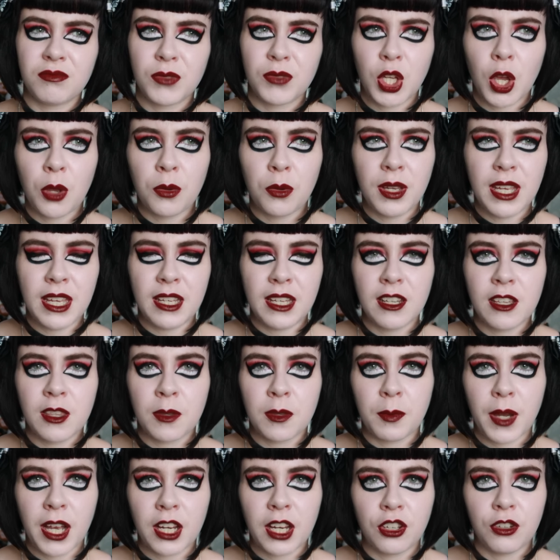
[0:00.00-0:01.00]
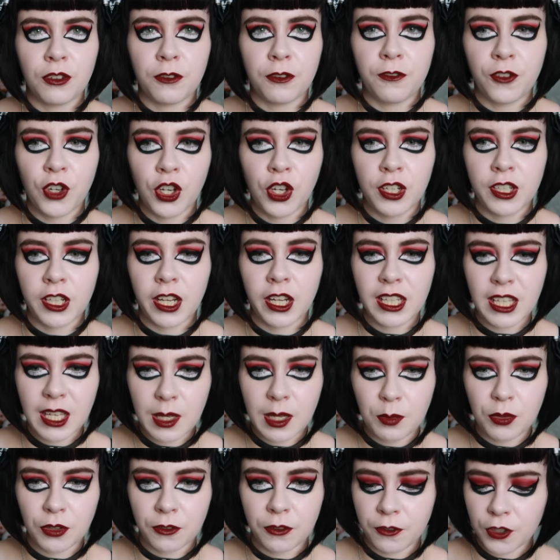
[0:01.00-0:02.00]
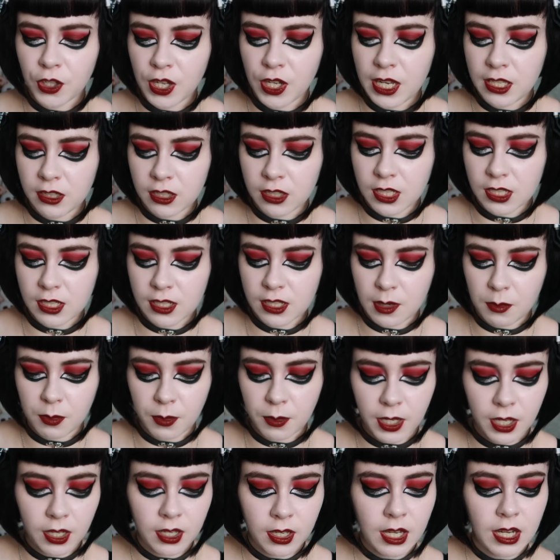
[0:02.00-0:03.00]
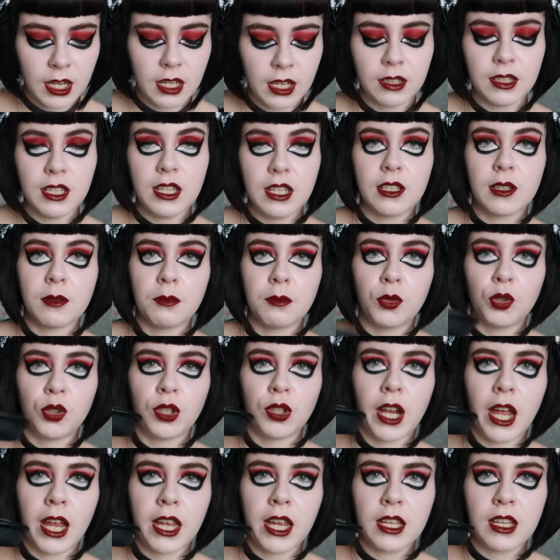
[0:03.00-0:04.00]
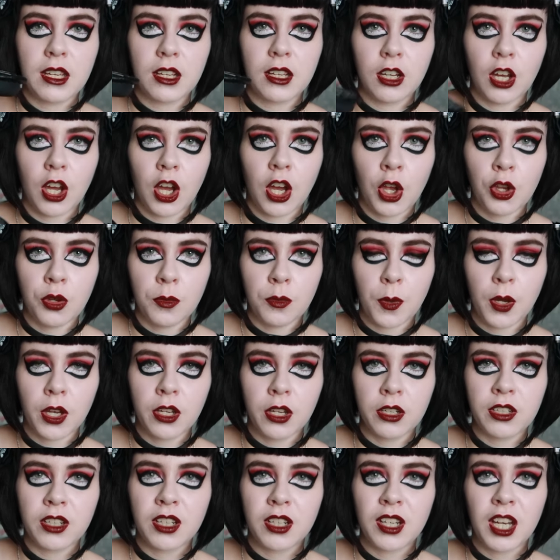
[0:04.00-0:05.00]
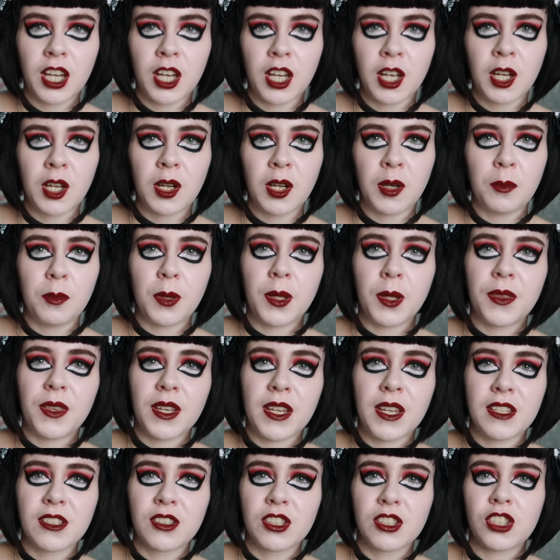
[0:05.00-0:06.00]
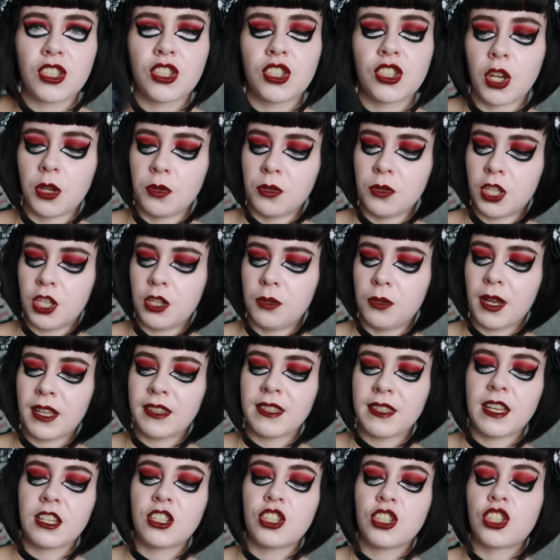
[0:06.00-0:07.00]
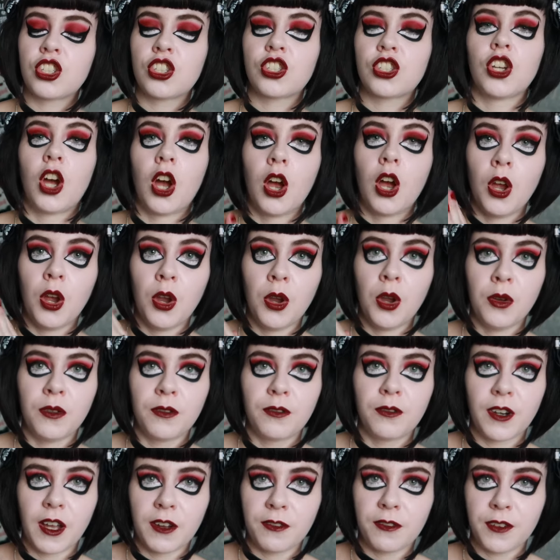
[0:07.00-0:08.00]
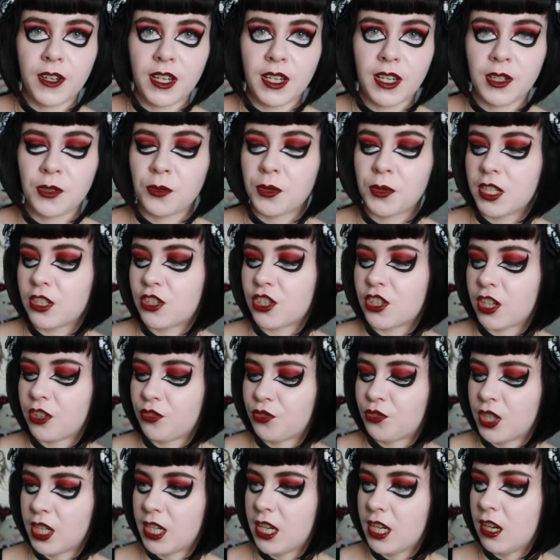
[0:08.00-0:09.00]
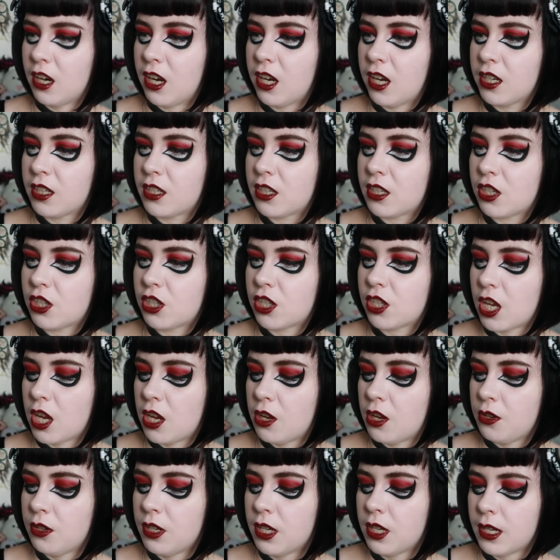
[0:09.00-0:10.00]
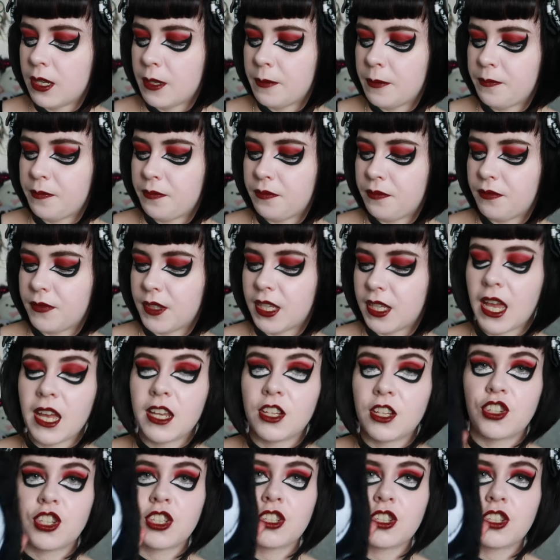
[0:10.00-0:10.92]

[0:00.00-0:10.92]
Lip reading: go in at the back of your foot and like keep your foot in the slipper. These are more like open. But these are so cute and they're so fluffy, which I really liked. So yeah, it's